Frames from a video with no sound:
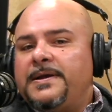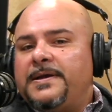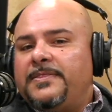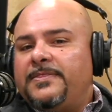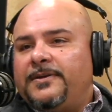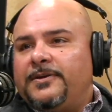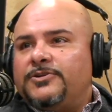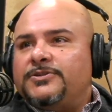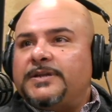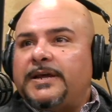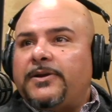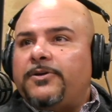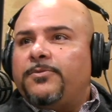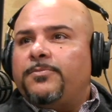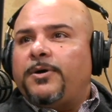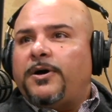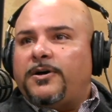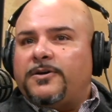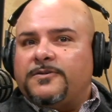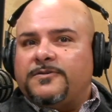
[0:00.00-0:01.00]
Their standard
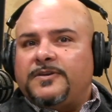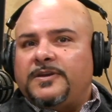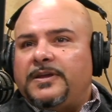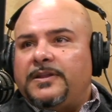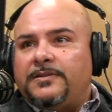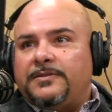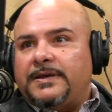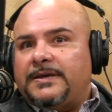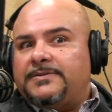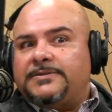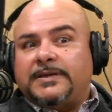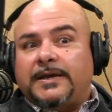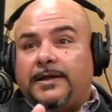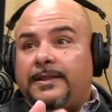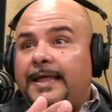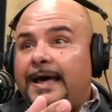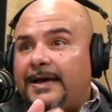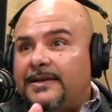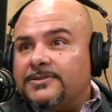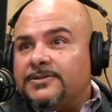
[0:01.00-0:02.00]
policy in, like, say,
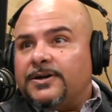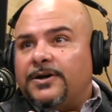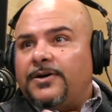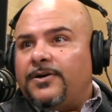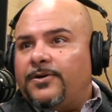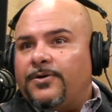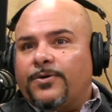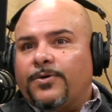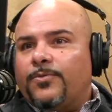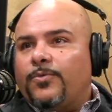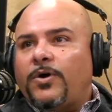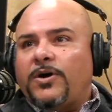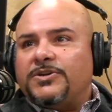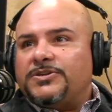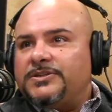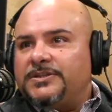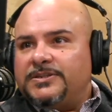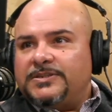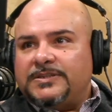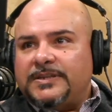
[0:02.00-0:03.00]
Alaska or
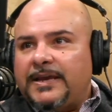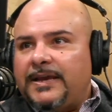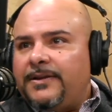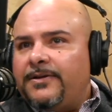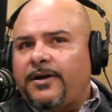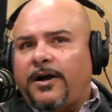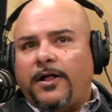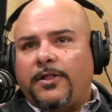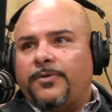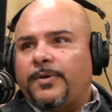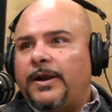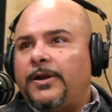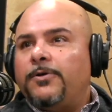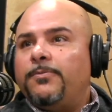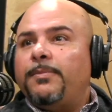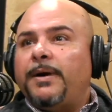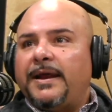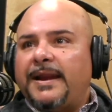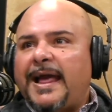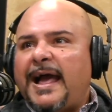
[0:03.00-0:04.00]
Washington State, Colorado
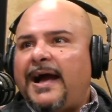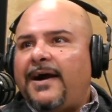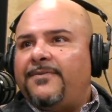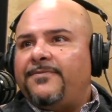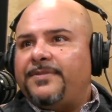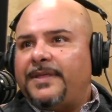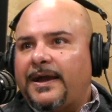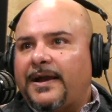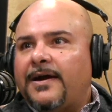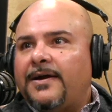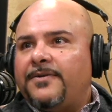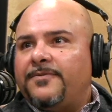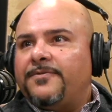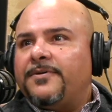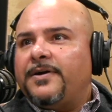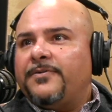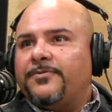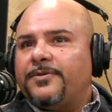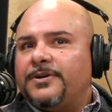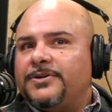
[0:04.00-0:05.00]
might have that kind of
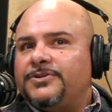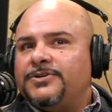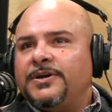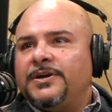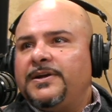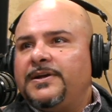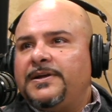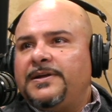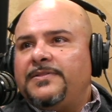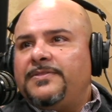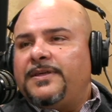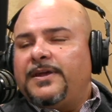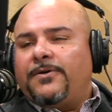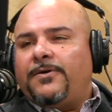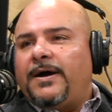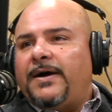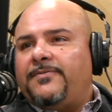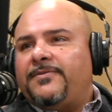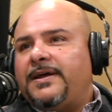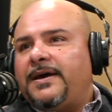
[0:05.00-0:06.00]
coverage. They don't
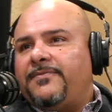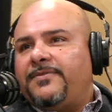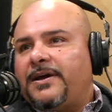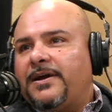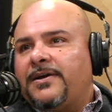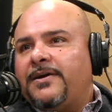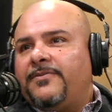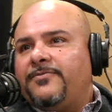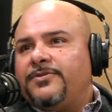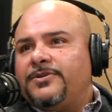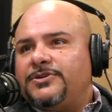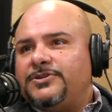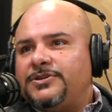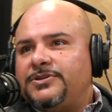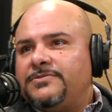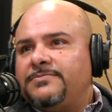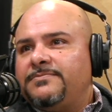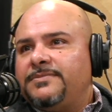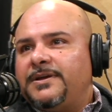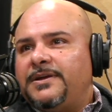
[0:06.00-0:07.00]
have to have that coverage
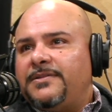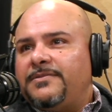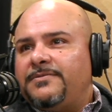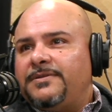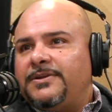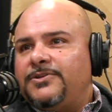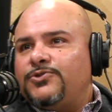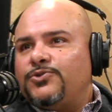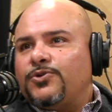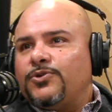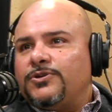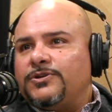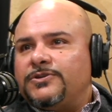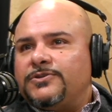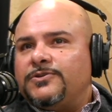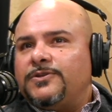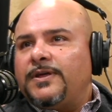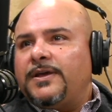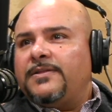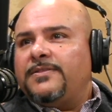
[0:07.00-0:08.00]
in Georgia.
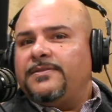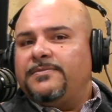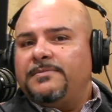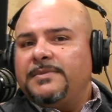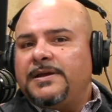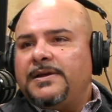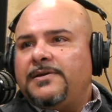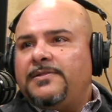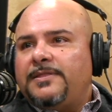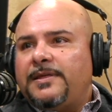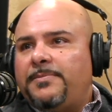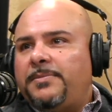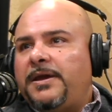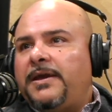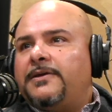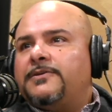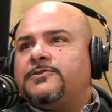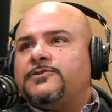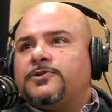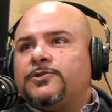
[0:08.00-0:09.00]
So they may
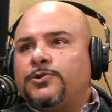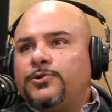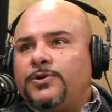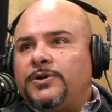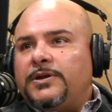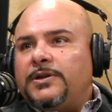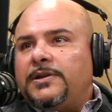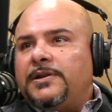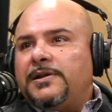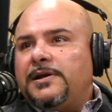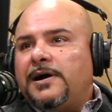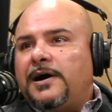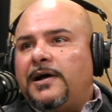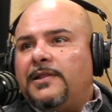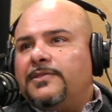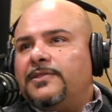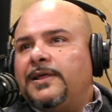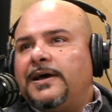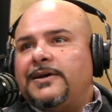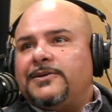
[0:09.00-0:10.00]
exclude it
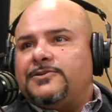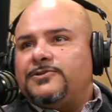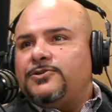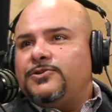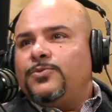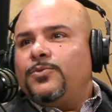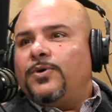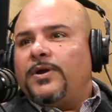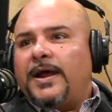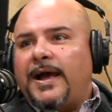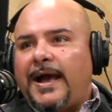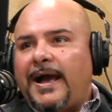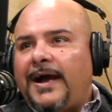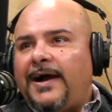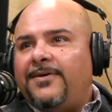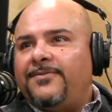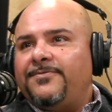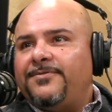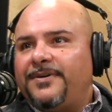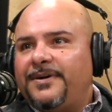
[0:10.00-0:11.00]
unless you want to
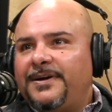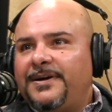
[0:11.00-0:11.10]
have,